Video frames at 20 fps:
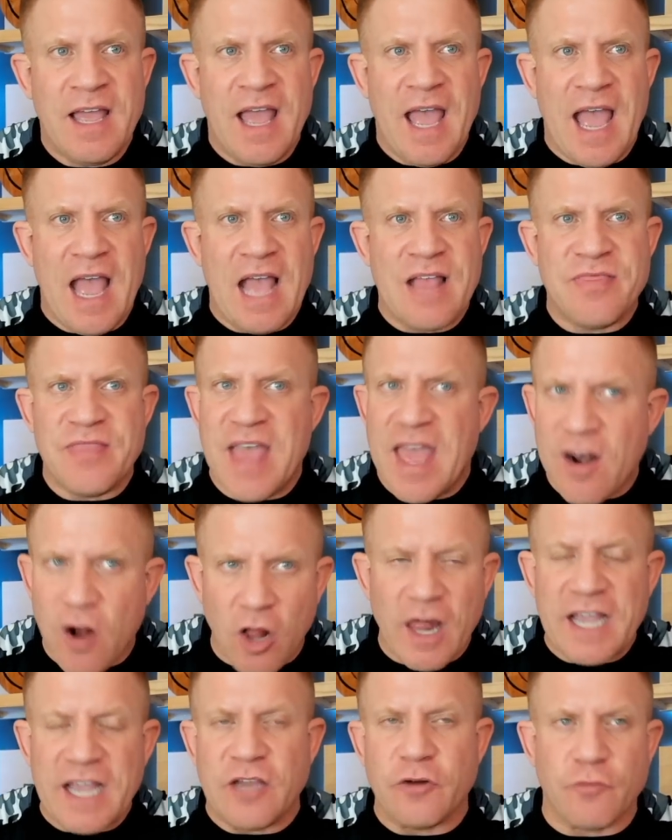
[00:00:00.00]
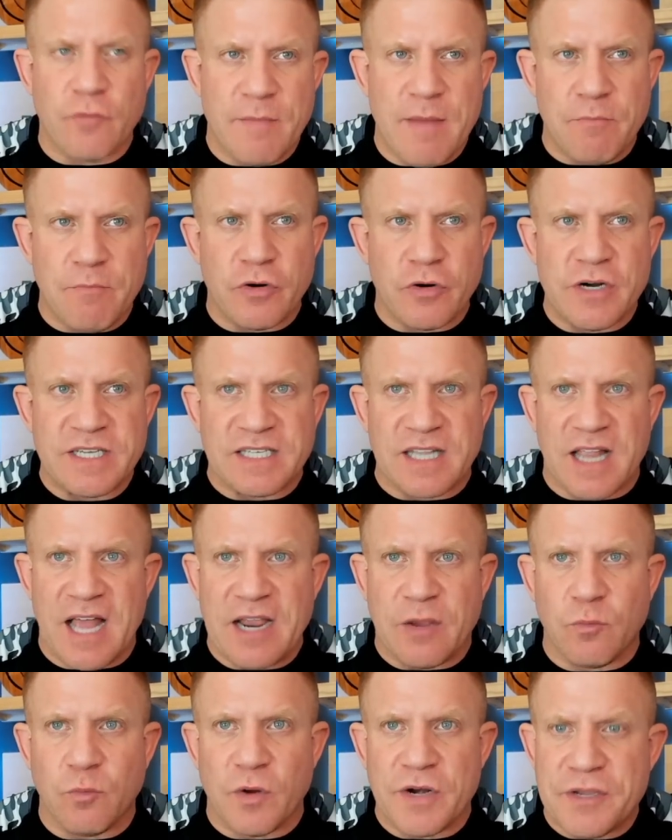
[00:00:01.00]
And then all I could remember is
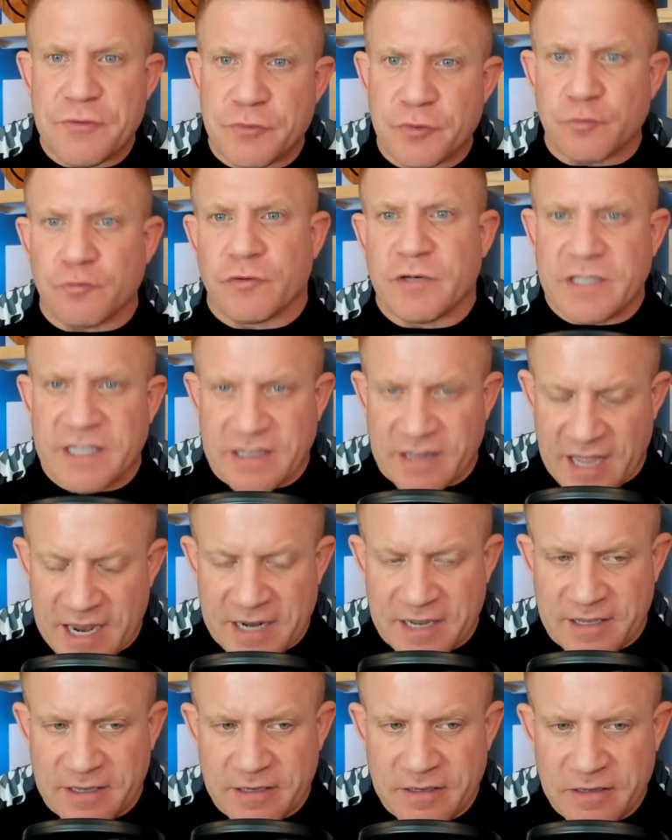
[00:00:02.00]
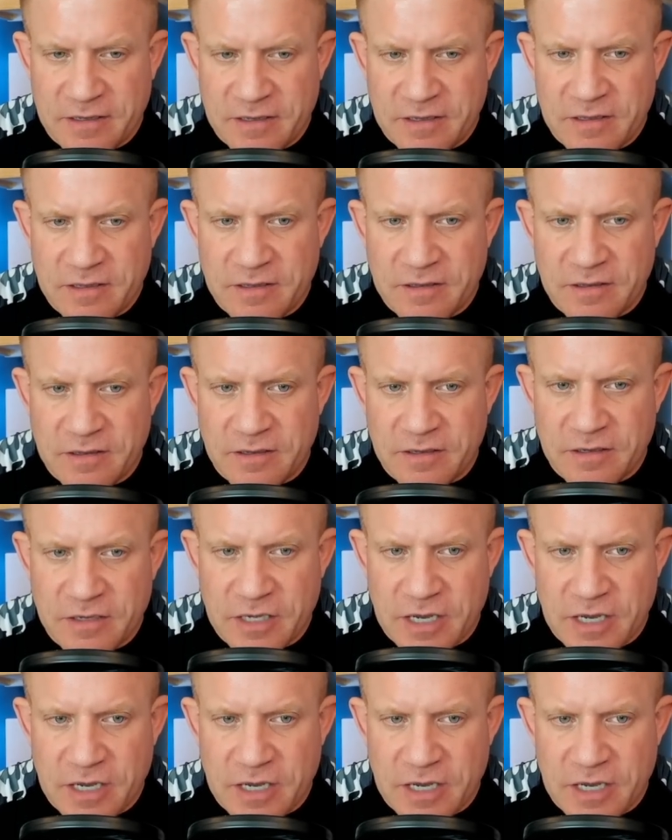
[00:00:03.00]
like what he was really like, you